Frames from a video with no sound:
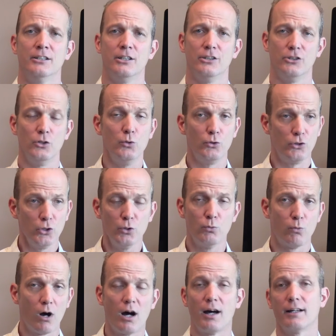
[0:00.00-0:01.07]
and you do
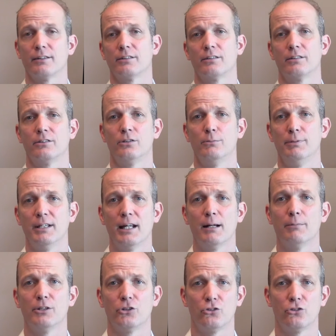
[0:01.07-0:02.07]
want to be able